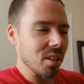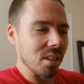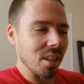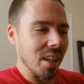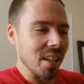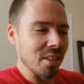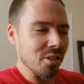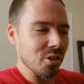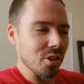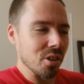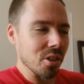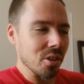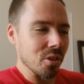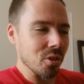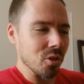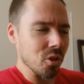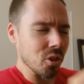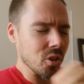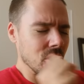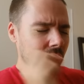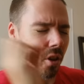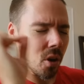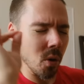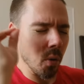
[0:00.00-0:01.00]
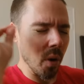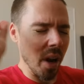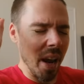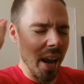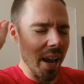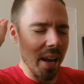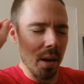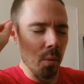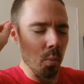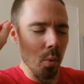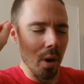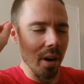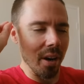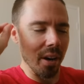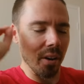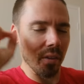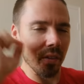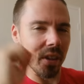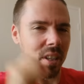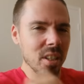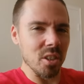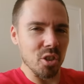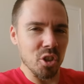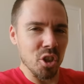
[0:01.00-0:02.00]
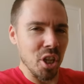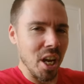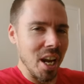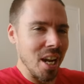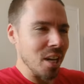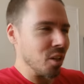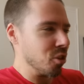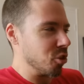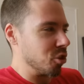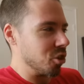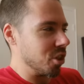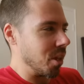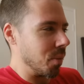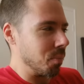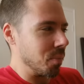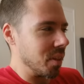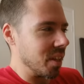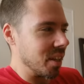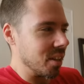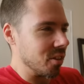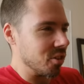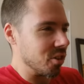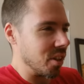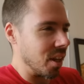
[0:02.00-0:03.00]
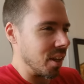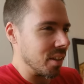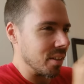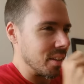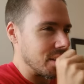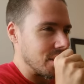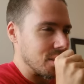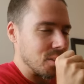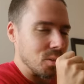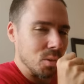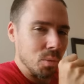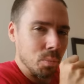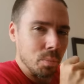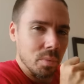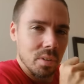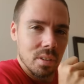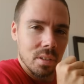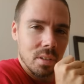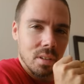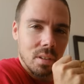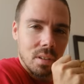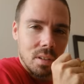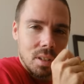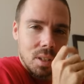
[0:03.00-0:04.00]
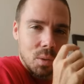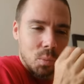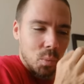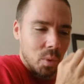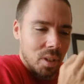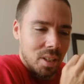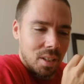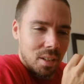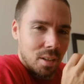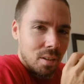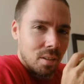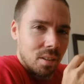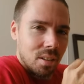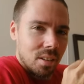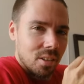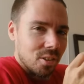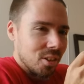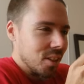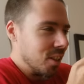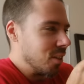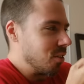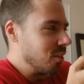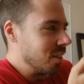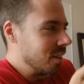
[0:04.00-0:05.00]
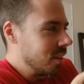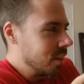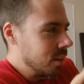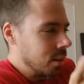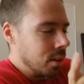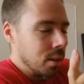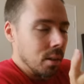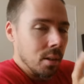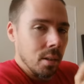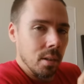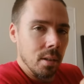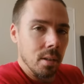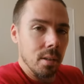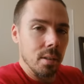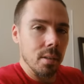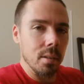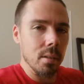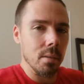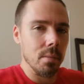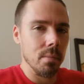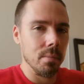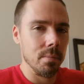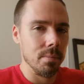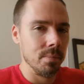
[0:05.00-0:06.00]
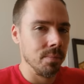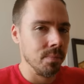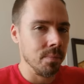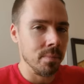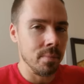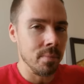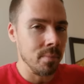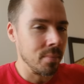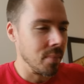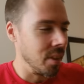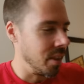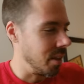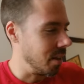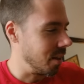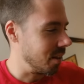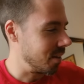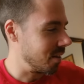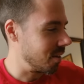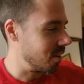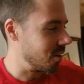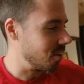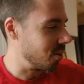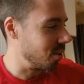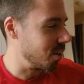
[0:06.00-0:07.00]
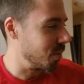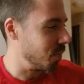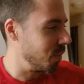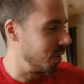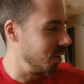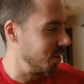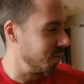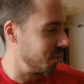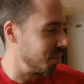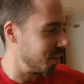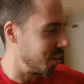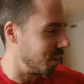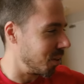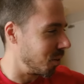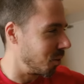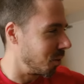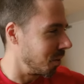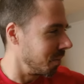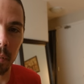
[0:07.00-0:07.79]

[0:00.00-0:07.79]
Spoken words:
lenses just go haywire. They changed something inside. It's like, oops, only we know the secret. That's a dirty move, Sony.